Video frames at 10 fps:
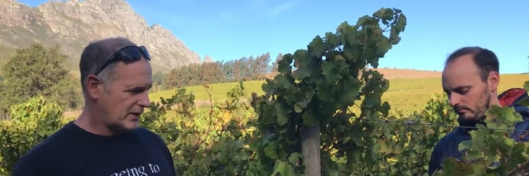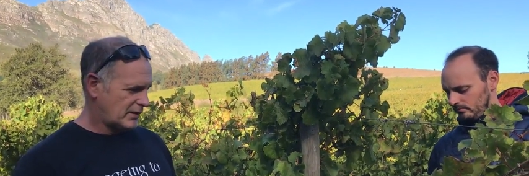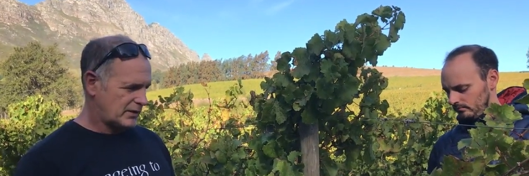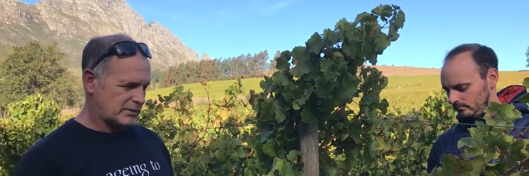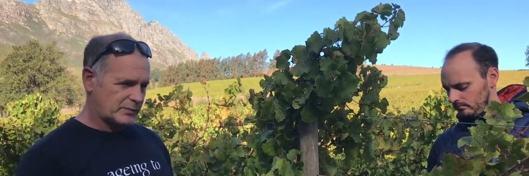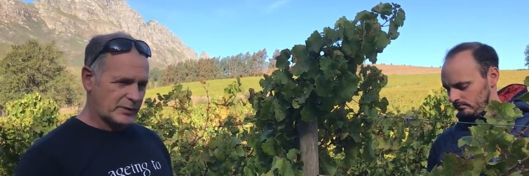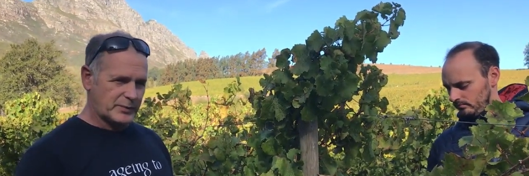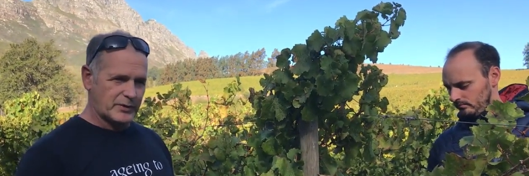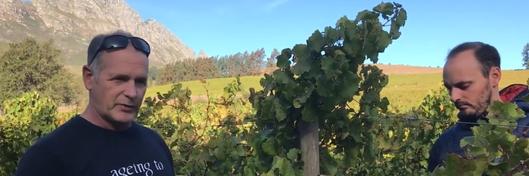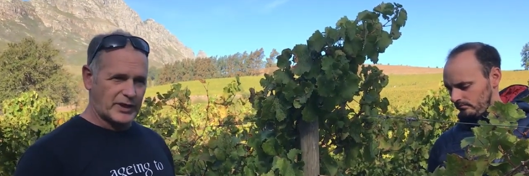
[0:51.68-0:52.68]
Speaker 1: It's a
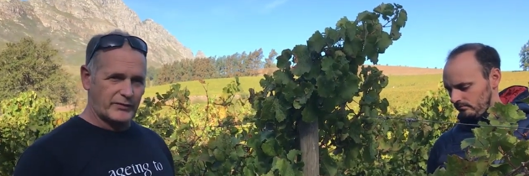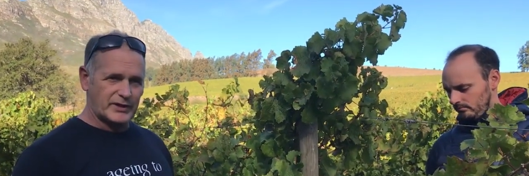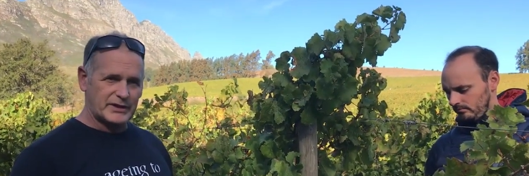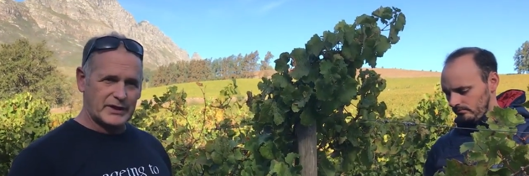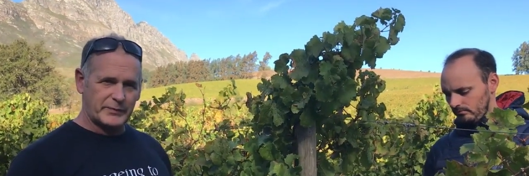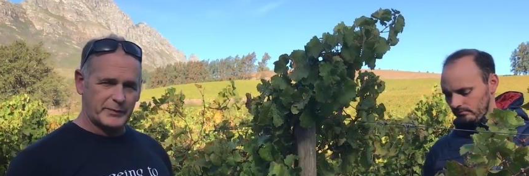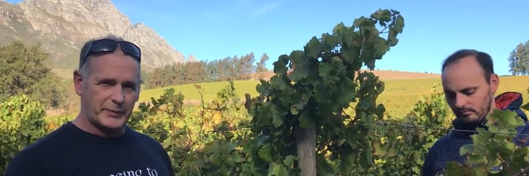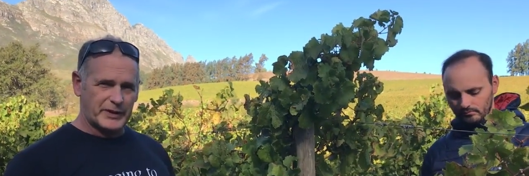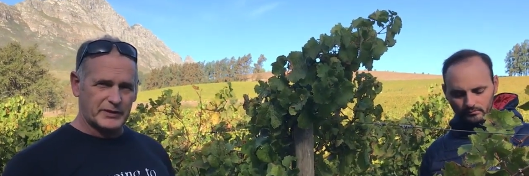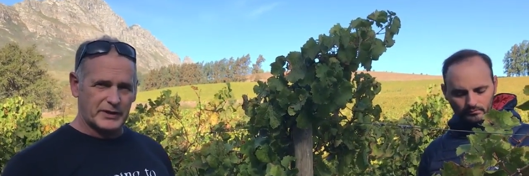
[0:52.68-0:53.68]
proper Rhine Riesling,
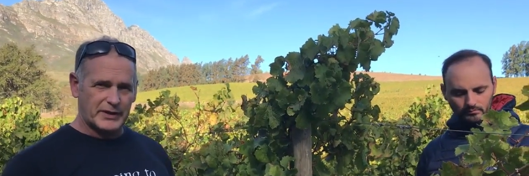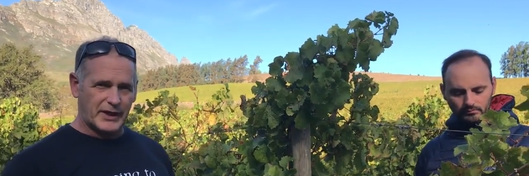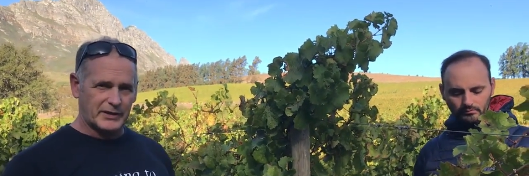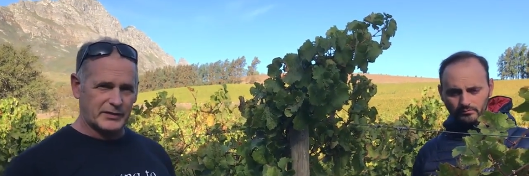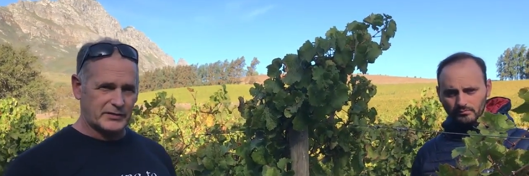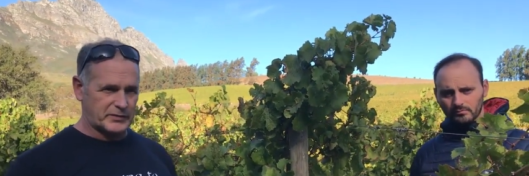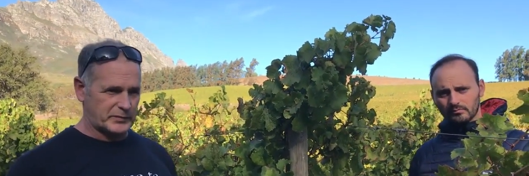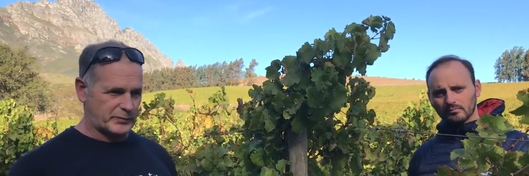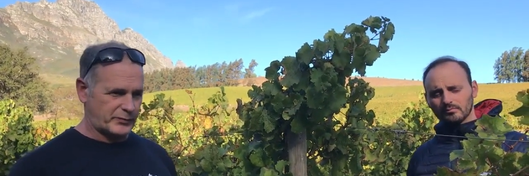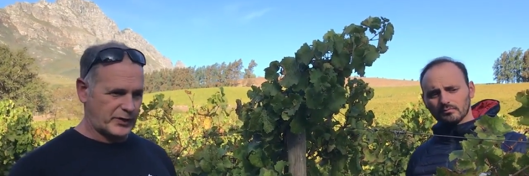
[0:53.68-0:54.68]
brings a nice
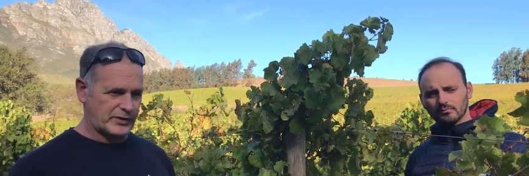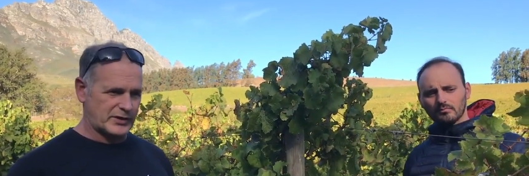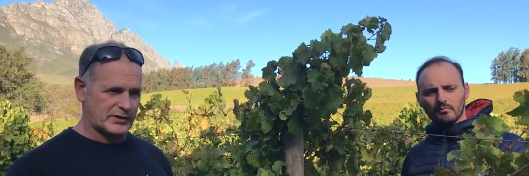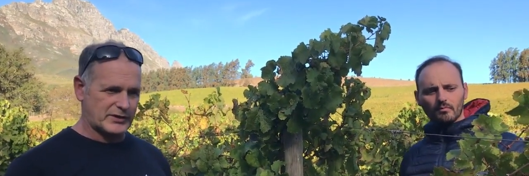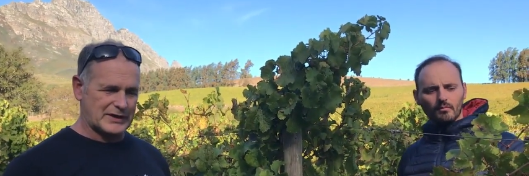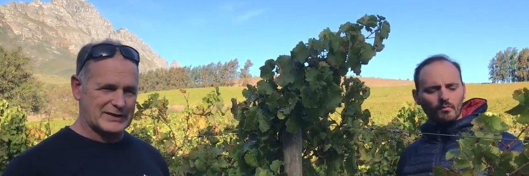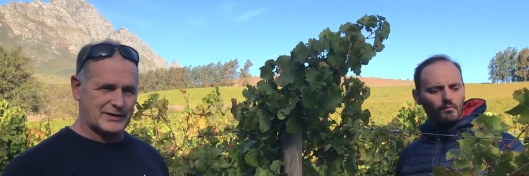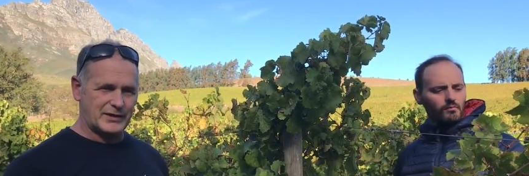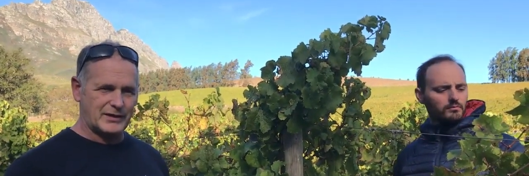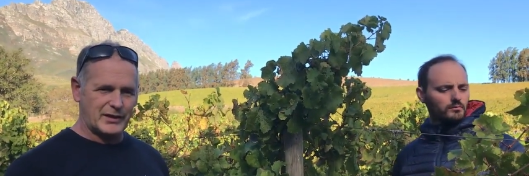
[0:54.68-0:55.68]
fresh
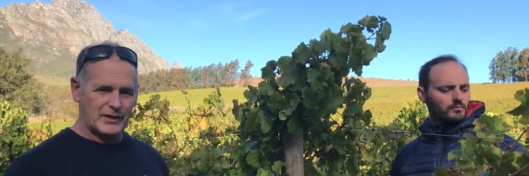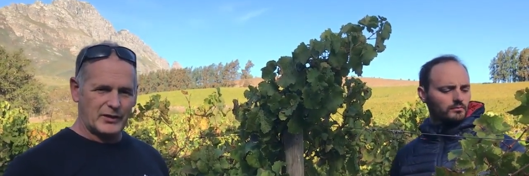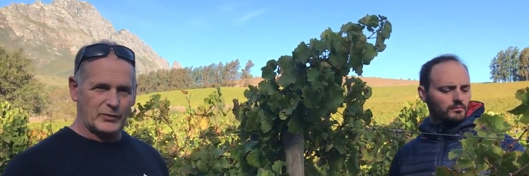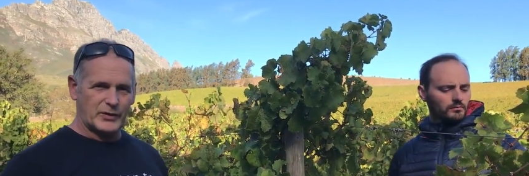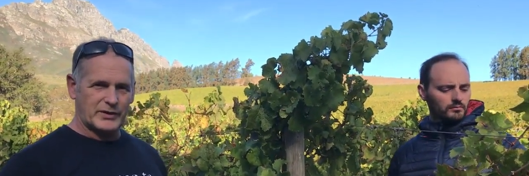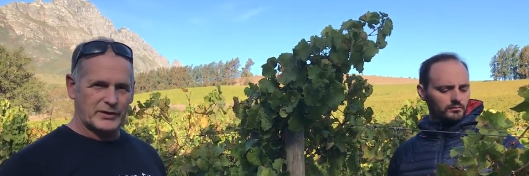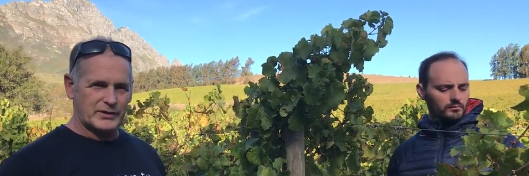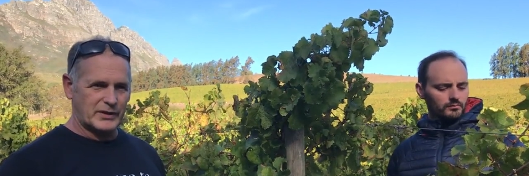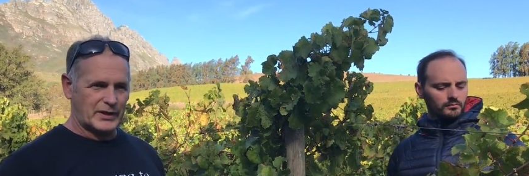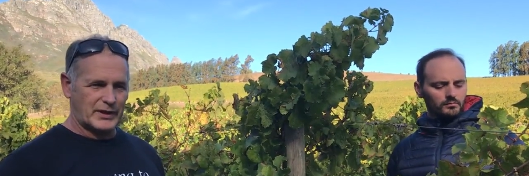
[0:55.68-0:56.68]
acidity with it
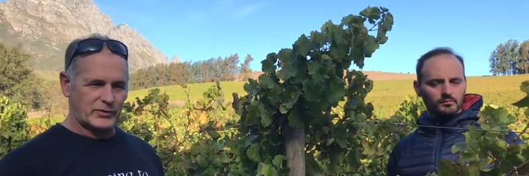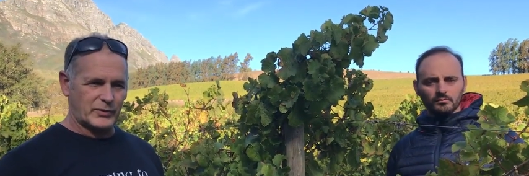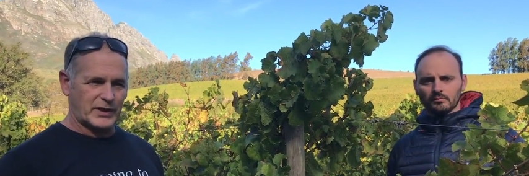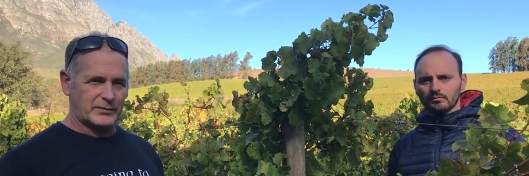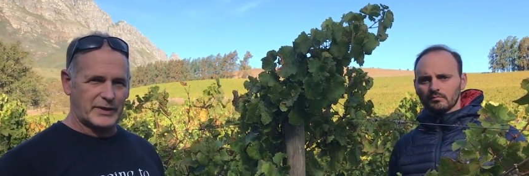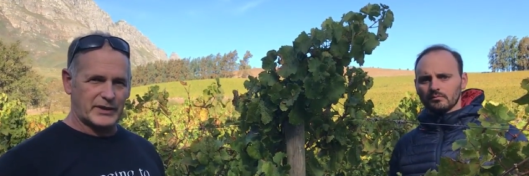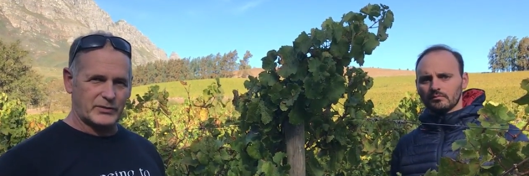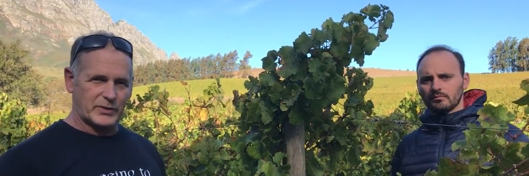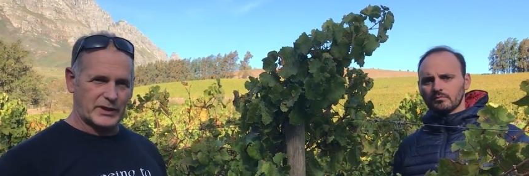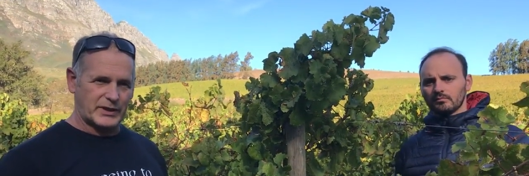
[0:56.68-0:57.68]
and that's why it makes
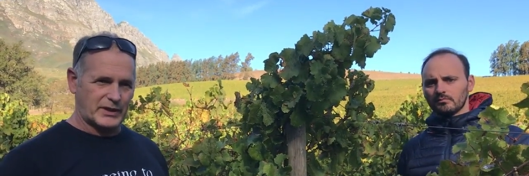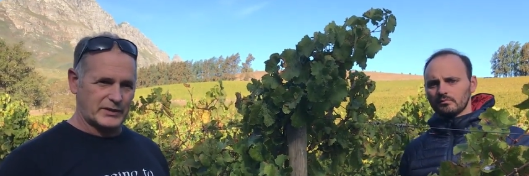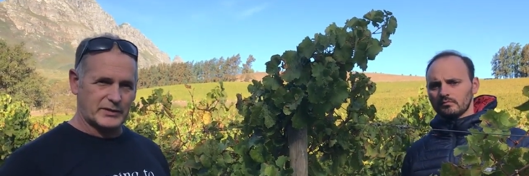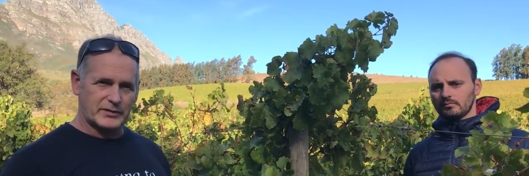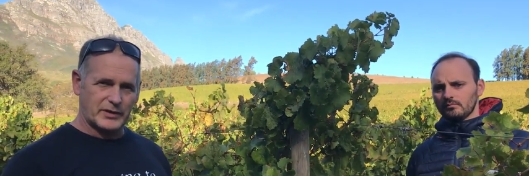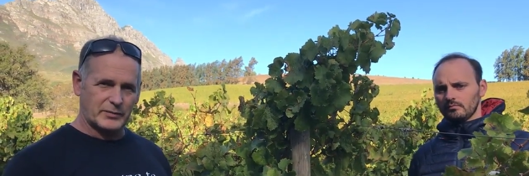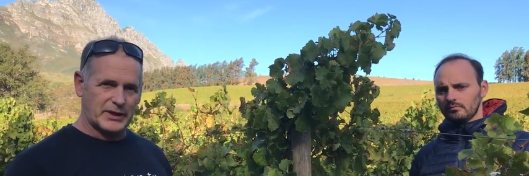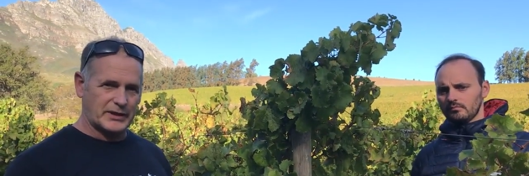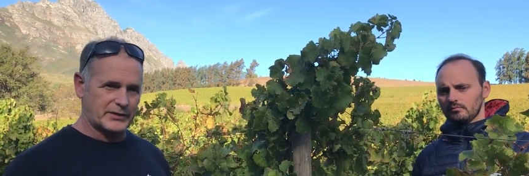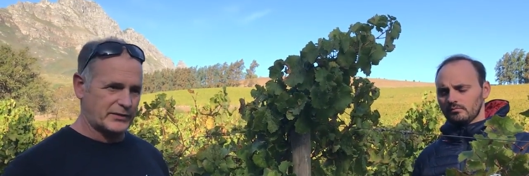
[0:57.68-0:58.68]
quite a nice
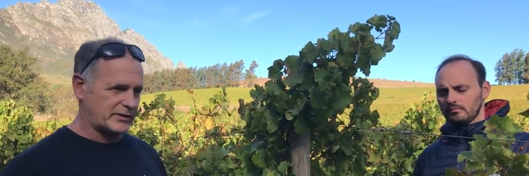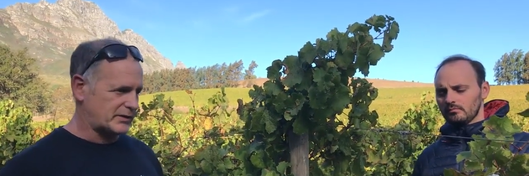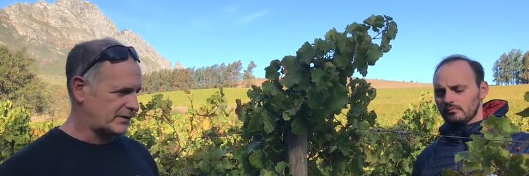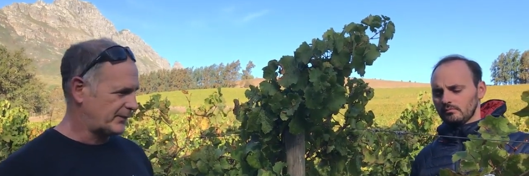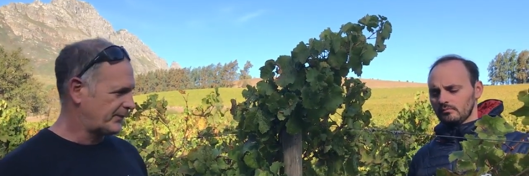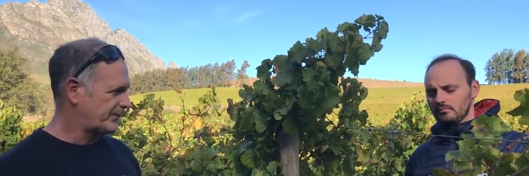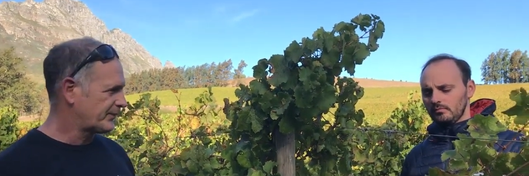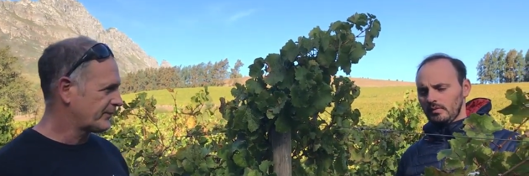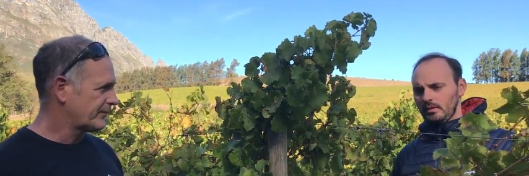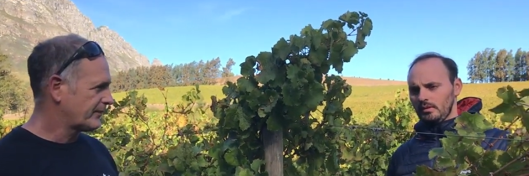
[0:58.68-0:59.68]
late harvest.
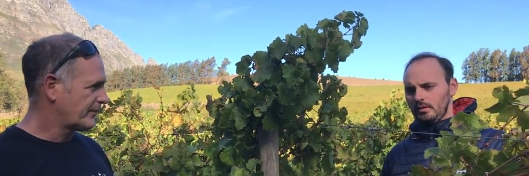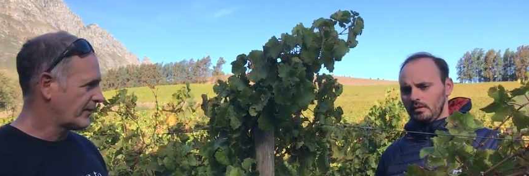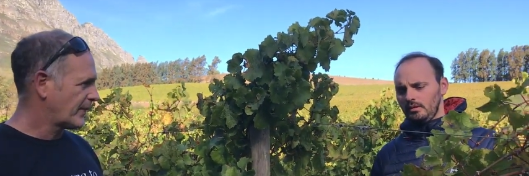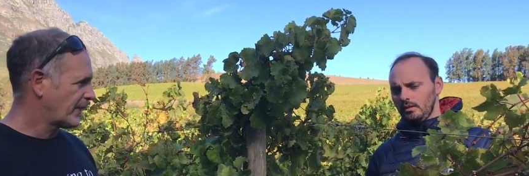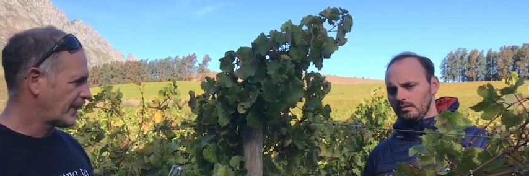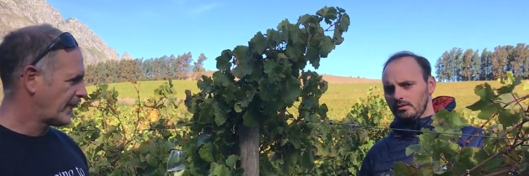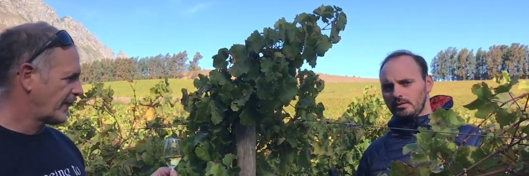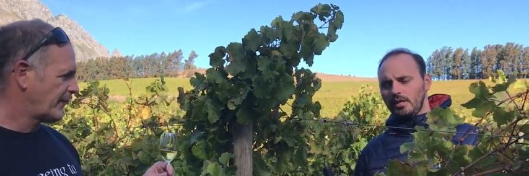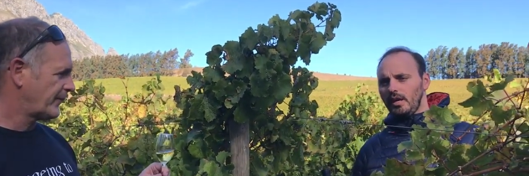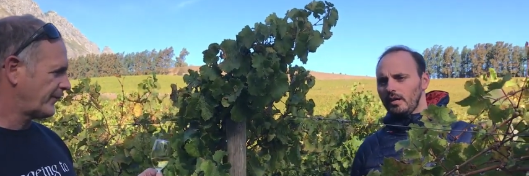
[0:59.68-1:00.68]
Speaker 2: Yeah, and just
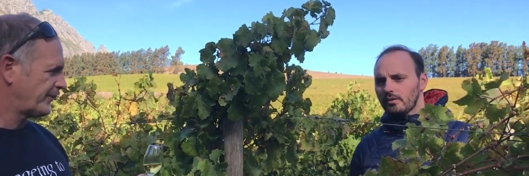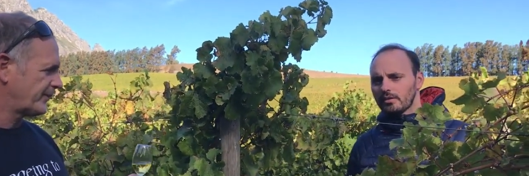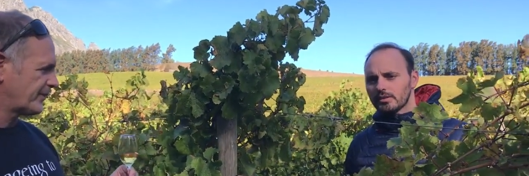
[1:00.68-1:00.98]
to add on the